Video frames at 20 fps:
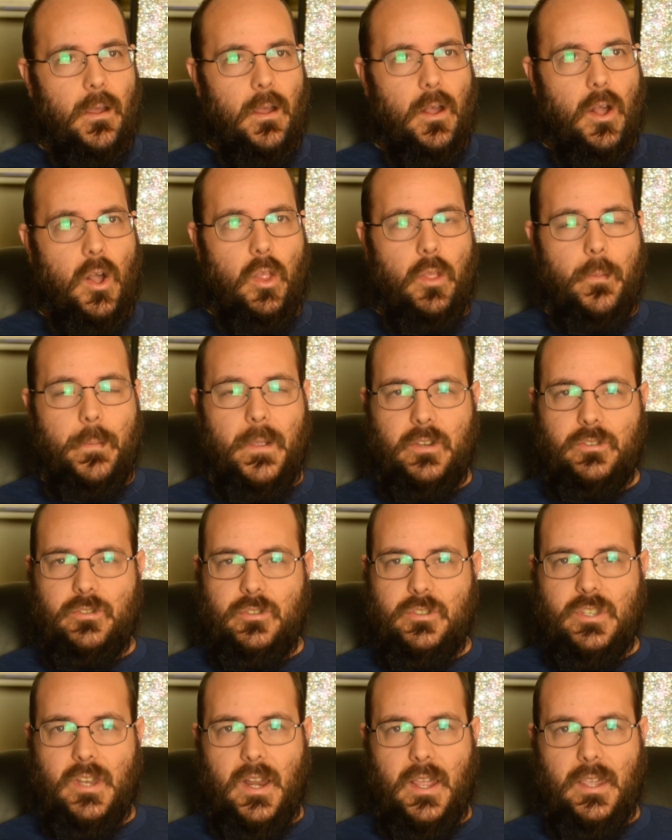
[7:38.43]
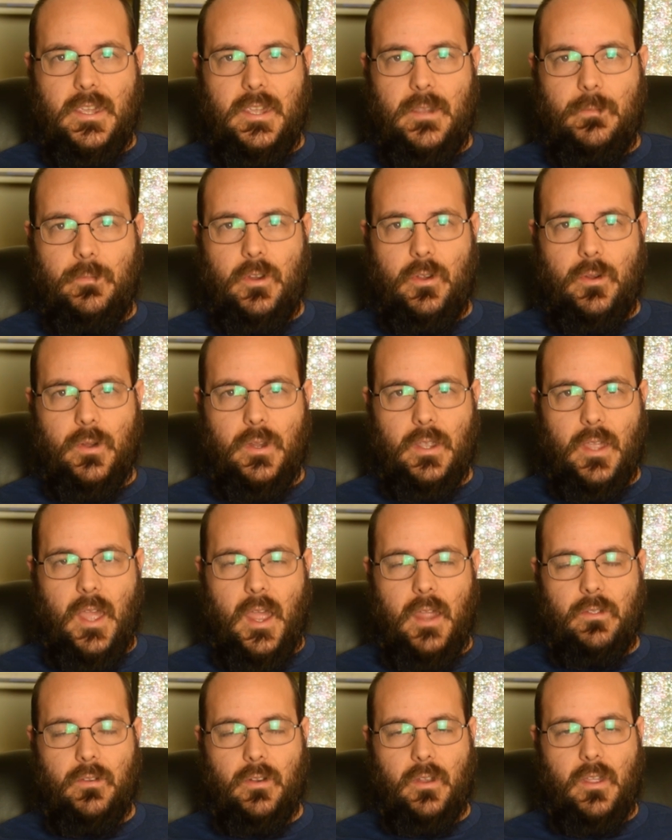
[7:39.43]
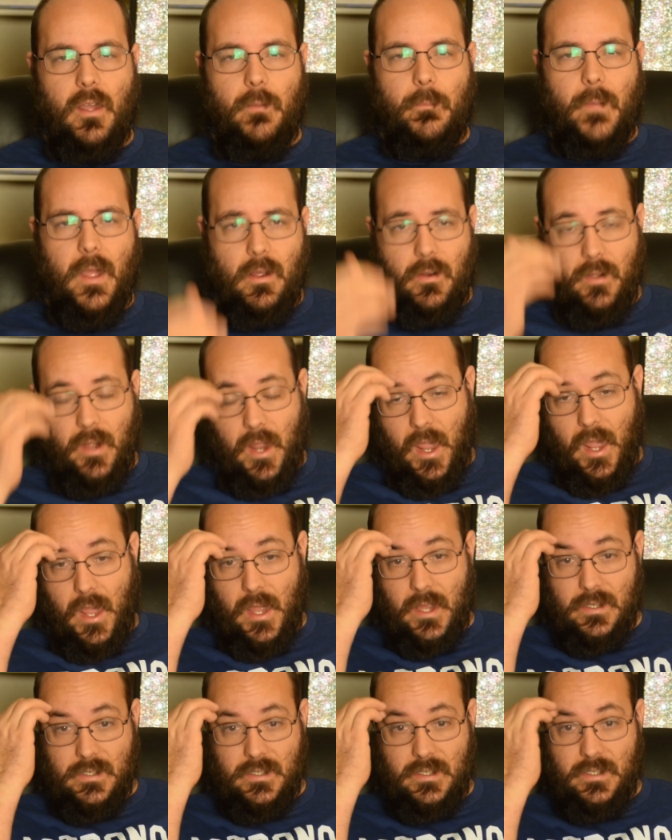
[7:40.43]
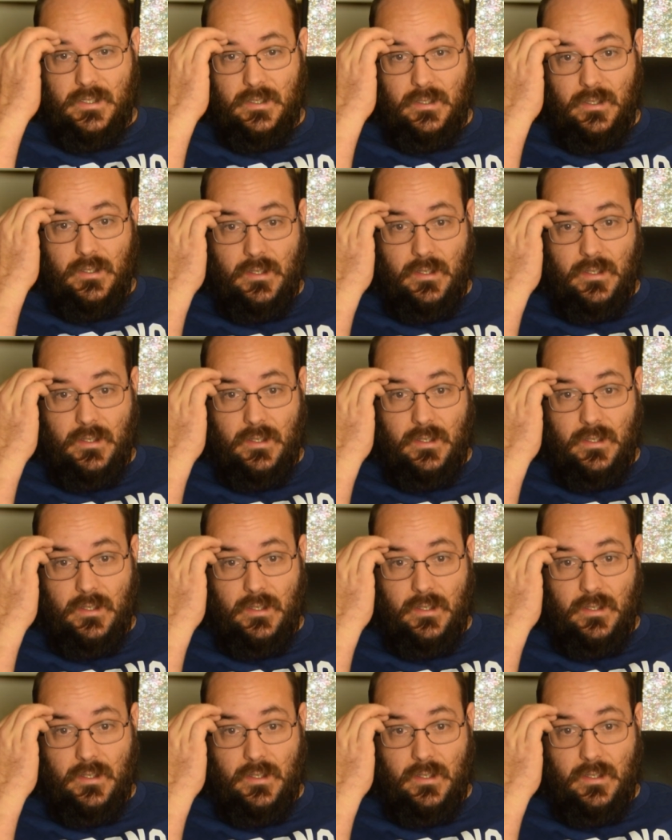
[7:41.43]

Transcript: All the pictures that I keep doing either come out as